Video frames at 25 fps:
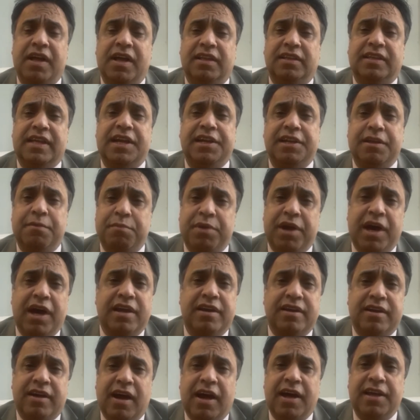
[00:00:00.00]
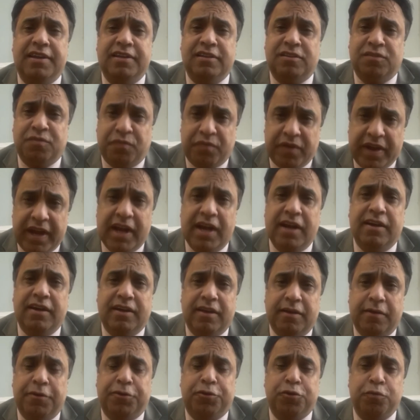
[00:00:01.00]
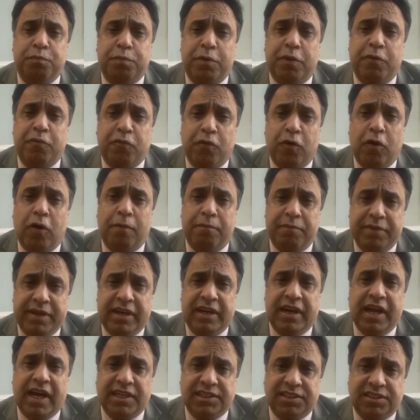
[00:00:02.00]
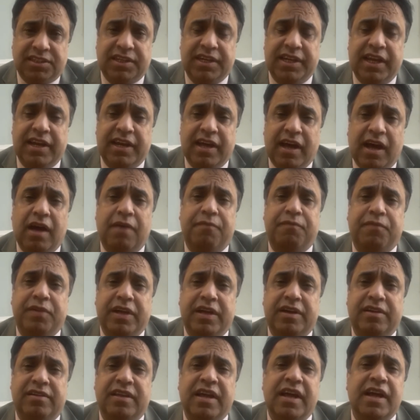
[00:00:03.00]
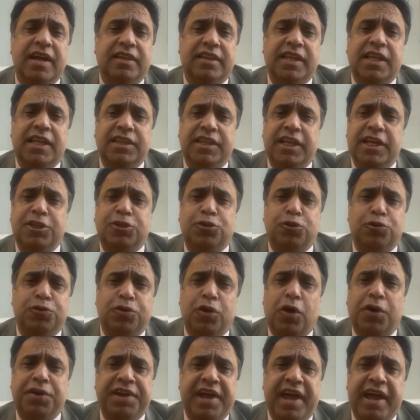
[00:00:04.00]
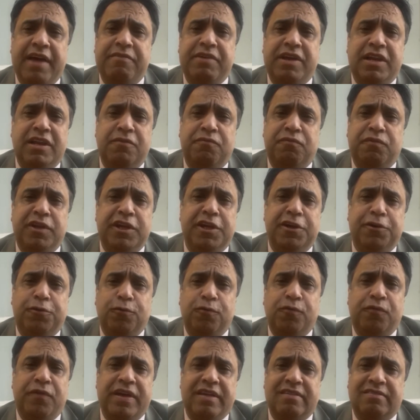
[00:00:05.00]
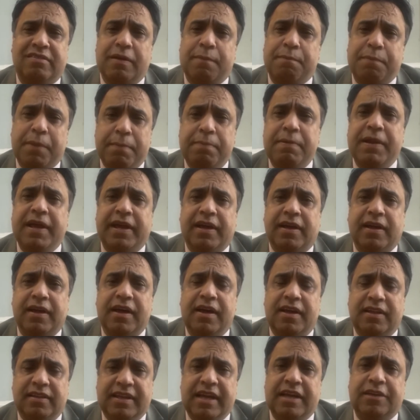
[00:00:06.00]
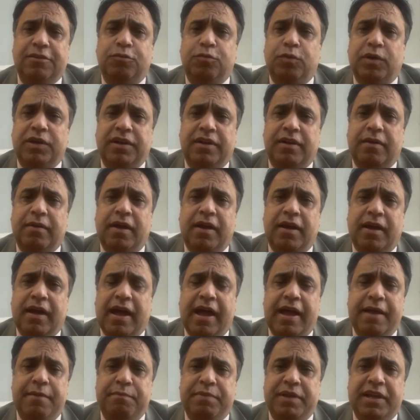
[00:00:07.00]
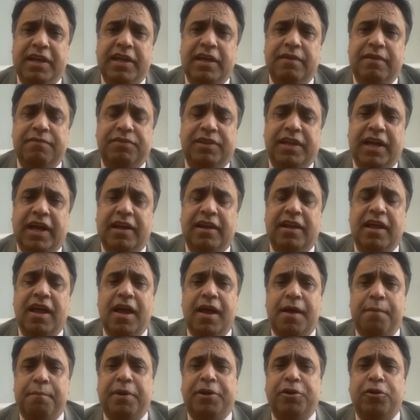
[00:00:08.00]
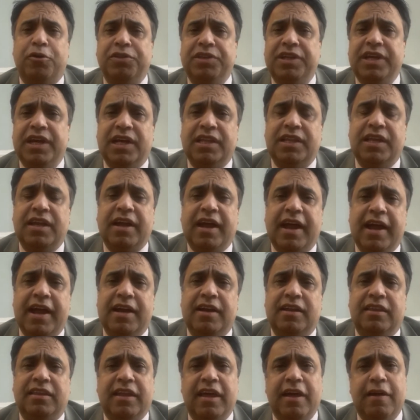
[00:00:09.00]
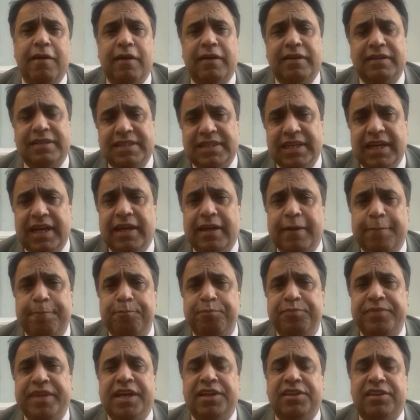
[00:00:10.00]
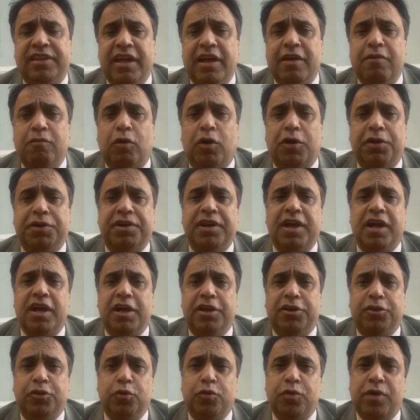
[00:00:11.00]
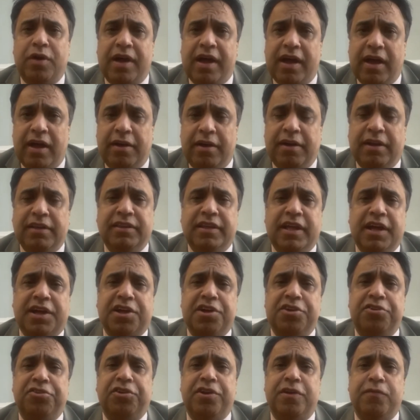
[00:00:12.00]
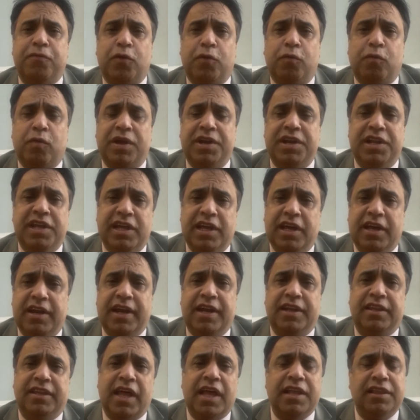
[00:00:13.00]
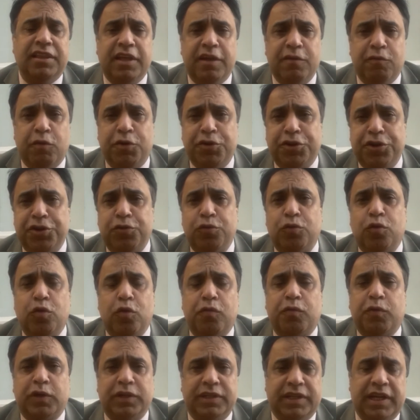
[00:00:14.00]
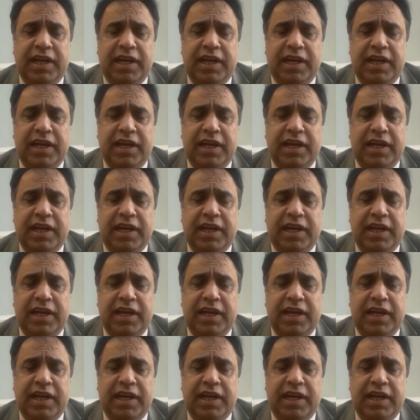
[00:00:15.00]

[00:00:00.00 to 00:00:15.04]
that Imran Khan is failed to perform in last 3.5 years, then they should not have any fear to face the public. That's what I believe that. But on the other hand, they are saying that they want to run the country for 1 year and then they wanted to go for the